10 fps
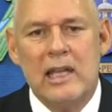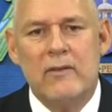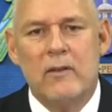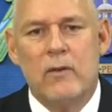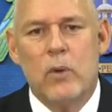
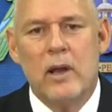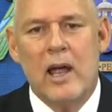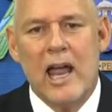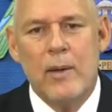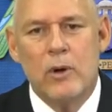eve of what
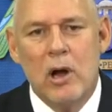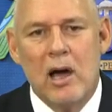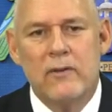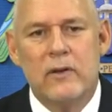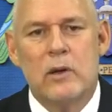I am
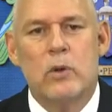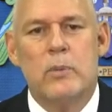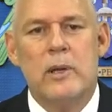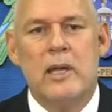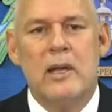confident will
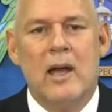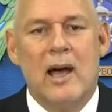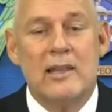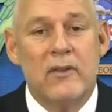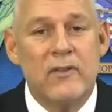be
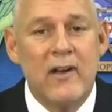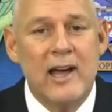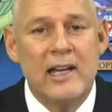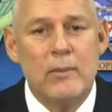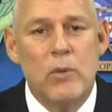a
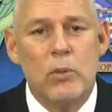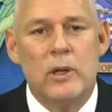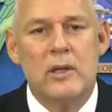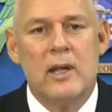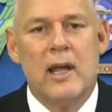defining moment